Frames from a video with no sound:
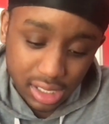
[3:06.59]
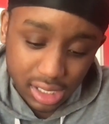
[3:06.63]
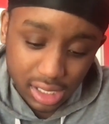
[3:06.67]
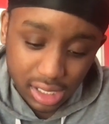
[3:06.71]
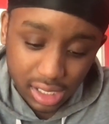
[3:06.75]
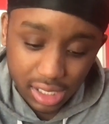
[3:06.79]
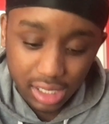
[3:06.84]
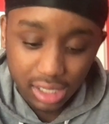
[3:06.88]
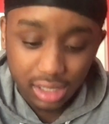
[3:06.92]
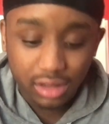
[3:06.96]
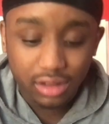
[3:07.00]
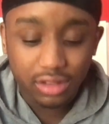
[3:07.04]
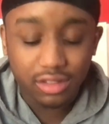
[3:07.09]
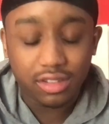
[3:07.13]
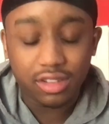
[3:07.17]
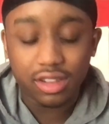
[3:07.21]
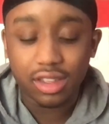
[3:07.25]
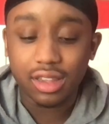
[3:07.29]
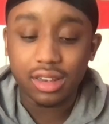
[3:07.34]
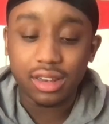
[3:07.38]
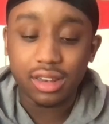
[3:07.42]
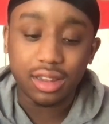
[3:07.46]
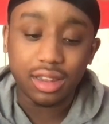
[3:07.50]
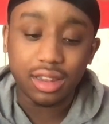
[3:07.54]
and
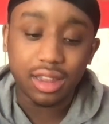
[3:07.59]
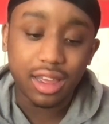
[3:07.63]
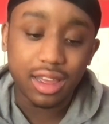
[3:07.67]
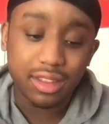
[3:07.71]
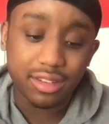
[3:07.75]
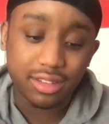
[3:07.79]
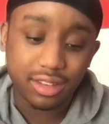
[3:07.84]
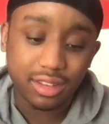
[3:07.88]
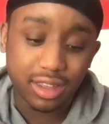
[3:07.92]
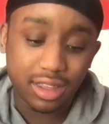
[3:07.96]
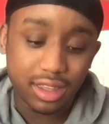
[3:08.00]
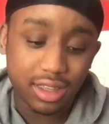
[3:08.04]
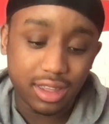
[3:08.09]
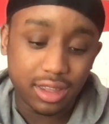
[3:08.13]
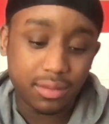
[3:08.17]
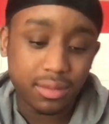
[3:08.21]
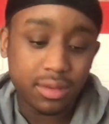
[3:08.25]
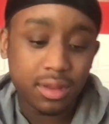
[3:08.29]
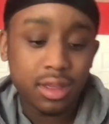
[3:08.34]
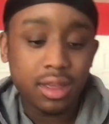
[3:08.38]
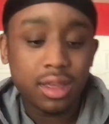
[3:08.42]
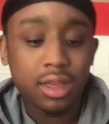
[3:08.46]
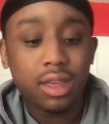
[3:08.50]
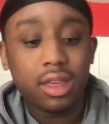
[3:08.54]
10 the last game
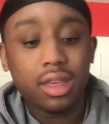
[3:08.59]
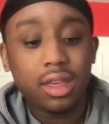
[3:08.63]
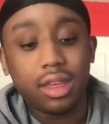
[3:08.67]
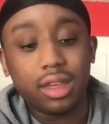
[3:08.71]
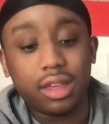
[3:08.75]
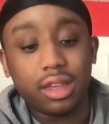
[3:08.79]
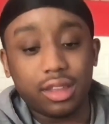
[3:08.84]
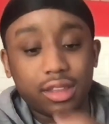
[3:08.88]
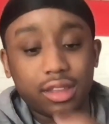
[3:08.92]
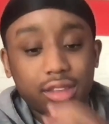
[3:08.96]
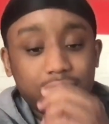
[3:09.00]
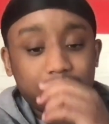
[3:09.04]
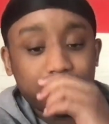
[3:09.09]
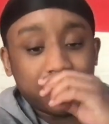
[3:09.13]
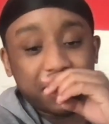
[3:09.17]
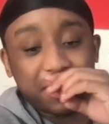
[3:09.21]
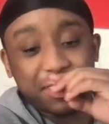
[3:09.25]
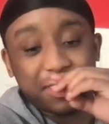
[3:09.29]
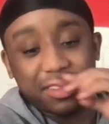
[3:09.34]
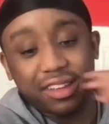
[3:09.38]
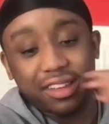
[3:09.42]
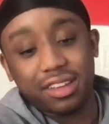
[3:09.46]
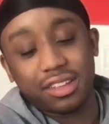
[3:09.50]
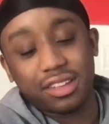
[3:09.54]
against the
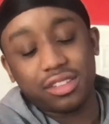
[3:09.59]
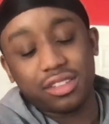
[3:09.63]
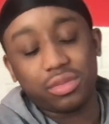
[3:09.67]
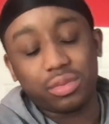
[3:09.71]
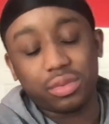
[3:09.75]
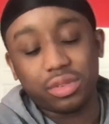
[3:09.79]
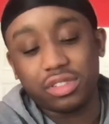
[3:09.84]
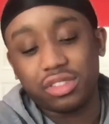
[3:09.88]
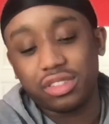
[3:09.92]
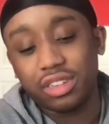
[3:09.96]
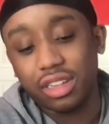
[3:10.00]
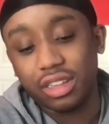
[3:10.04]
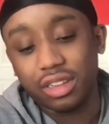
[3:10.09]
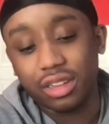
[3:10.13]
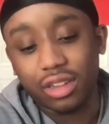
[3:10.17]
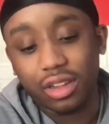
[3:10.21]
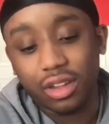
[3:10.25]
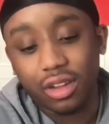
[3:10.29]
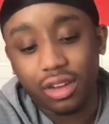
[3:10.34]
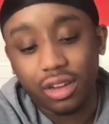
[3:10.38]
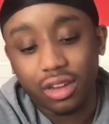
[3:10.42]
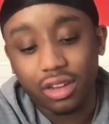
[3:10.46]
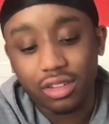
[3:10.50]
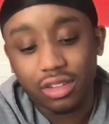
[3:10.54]
Suns, which they
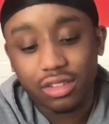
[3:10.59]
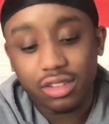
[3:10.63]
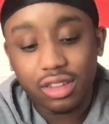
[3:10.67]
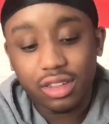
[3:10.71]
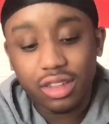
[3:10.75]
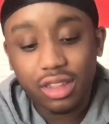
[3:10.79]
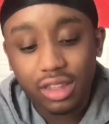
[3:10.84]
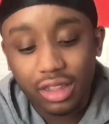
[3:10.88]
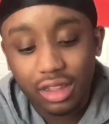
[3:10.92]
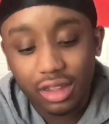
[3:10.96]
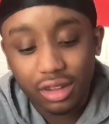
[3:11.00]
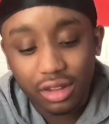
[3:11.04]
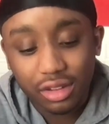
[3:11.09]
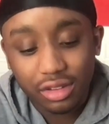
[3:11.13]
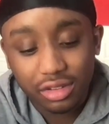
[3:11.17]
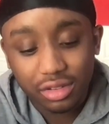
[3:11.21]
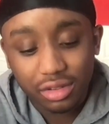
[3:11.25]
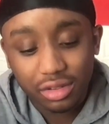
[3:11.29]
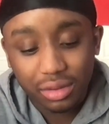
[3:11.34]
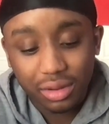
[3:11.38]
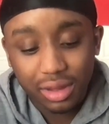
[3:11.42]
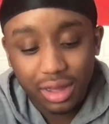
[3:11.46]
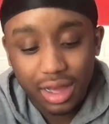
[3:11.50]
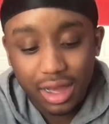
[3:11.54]
lost. He
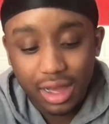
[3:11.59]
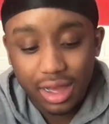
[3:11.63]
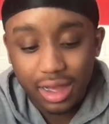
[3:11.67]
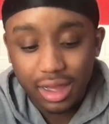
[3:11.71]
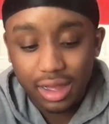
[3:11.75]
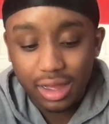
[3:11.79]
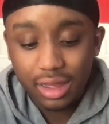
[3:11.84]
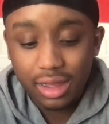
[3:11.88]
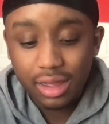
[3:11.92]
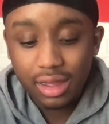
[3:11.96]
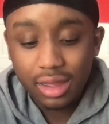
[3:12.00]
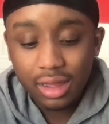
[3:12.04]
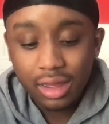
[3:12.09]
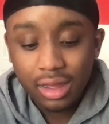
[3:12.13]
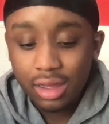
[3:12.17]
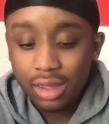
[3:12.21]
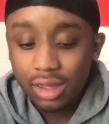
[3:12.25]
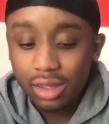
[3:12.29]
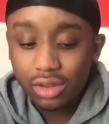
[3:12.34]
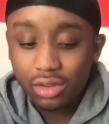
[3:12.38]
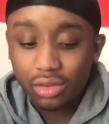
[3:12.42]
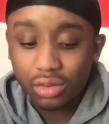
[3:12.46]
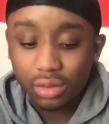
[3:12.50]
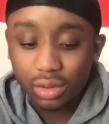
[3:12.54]
also had
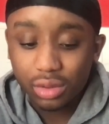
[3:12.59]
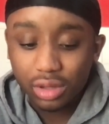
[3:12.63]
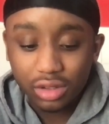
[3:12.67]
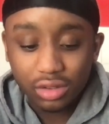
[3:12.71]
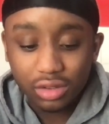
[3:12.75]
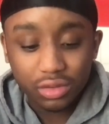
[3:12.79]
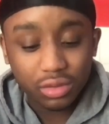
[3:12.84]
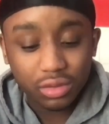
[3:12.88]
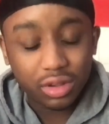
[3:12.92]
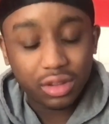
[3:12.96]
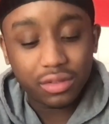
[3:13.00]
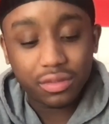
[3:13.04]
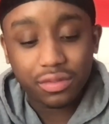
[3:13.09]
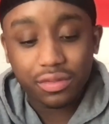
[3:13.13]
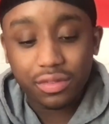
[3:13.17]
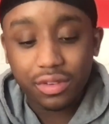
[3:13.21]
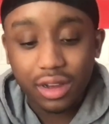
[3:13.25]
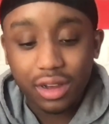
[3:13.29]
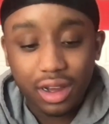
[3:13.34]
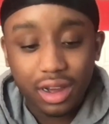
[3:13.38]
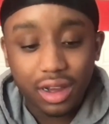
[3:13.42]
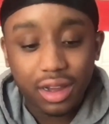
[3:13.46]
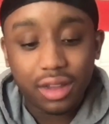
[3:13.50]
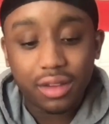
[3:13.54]
23 and
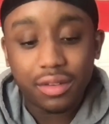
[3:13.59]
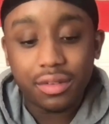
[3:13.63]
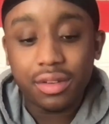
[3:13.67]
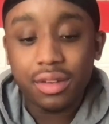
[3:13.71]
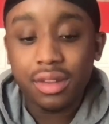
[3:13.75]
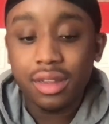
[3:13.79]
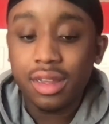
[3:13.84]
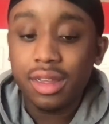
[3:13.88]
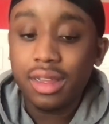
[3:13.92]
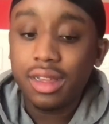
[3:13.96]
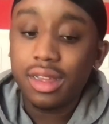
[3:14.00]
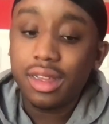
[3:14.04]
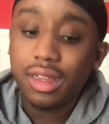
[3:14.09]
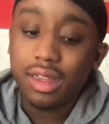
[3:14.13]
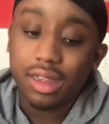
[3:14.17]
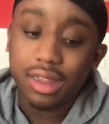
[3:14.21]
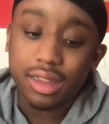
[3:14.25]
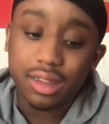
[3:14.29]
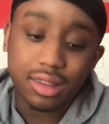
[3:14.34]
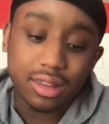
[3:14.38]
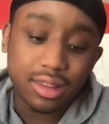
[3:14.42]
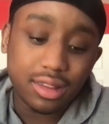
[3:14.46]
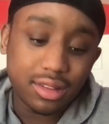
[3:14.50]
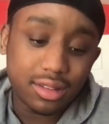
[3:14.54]
5
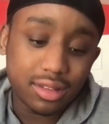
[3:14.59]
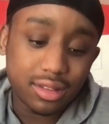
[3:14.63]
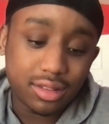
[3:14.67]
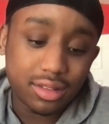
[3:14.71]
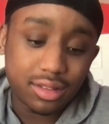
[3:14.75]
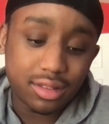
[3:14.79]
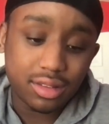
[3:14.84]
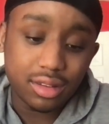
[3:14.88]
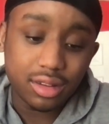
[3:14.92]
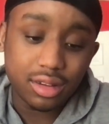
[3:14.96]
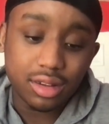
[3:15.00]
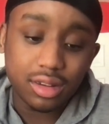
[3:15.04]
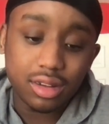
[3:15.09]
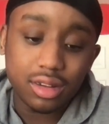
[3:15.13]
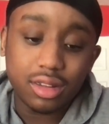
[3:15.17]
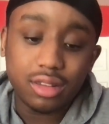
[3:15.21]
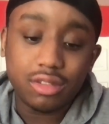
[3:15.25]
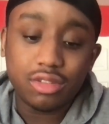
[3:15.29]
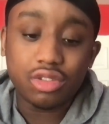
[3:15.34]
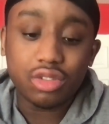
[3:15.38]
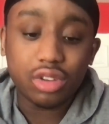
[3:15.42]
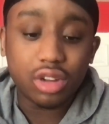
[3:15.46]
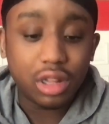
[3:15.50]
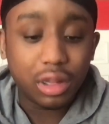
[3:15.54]
against the
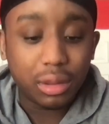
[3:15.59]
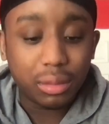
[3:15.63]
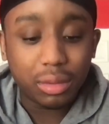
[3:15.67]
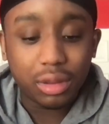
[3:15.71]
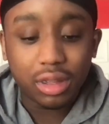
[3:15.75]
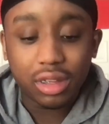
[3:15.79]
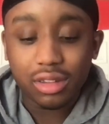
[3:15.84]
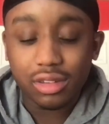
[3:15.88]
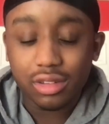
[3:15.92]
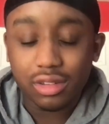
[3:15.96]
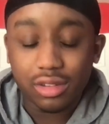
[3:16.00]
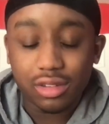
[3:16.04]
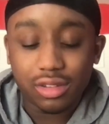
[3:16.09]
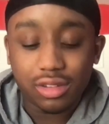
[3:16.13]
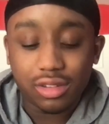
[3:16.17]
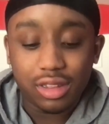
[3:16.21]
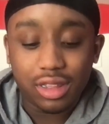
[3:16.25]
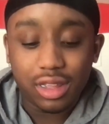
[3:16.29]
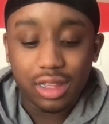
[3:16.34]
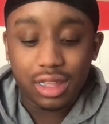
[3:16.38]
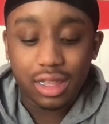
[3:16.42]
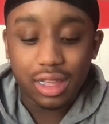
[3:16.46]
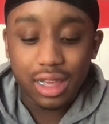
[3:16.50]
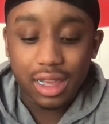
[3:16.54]
Trailblazers.
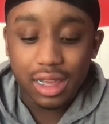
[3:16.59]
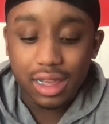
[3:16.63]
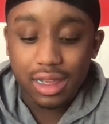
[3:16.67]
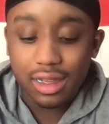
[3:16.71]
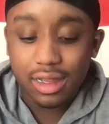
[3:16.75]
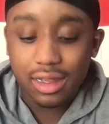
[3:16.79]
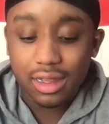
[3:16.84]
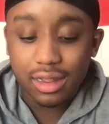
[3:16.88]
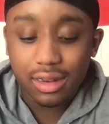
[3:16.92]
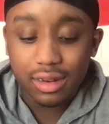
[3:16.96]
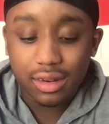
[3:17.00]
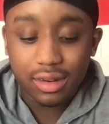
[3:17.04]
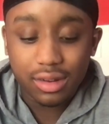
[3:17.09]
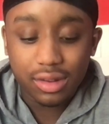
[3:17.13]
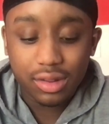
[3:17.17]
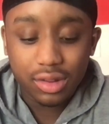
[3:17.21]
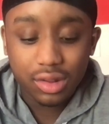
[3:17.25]
He had